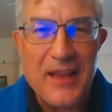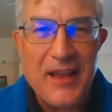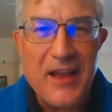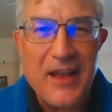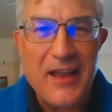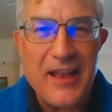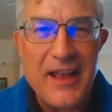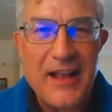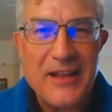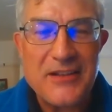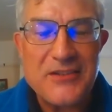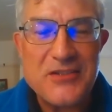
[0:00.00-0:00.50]

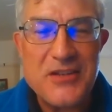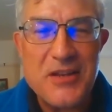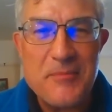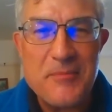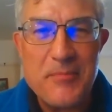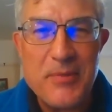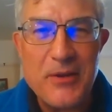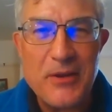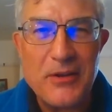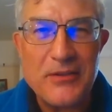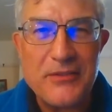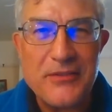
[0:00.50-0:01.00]
I actually
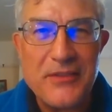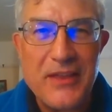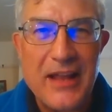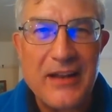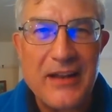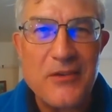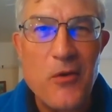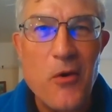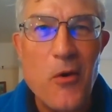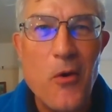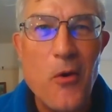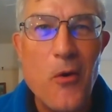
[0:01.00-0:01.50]
built that
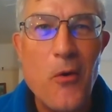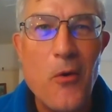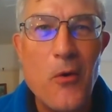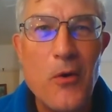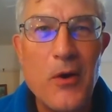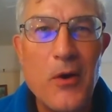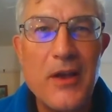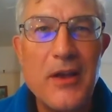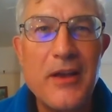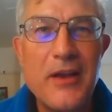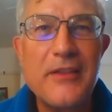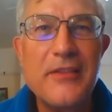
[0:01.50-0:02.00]

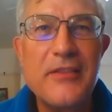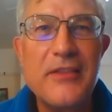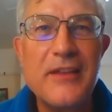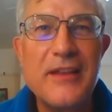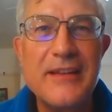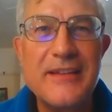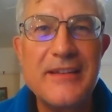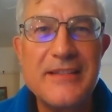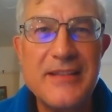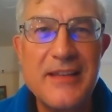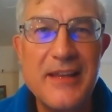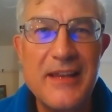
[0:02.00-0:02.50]
Hawk
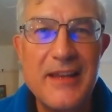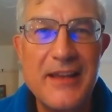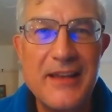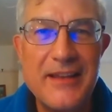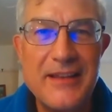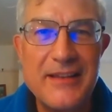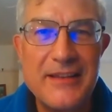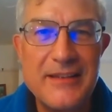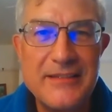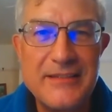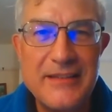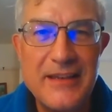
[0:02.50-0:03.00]
that
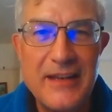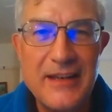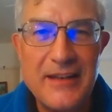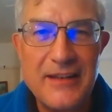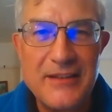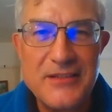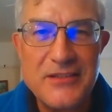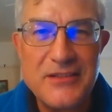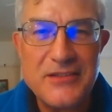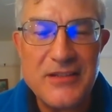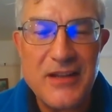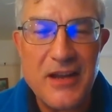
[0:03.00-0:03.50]

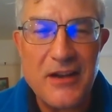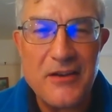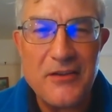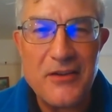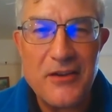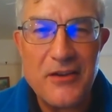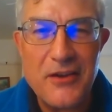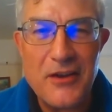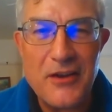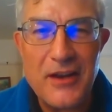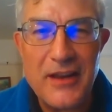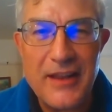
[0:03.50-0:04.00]
Nicholas showed
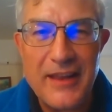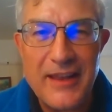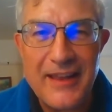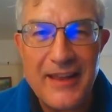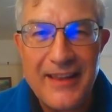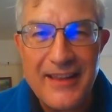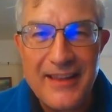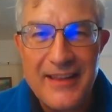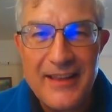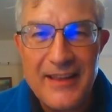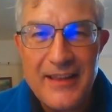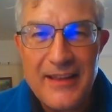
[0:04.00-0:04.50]
earlier,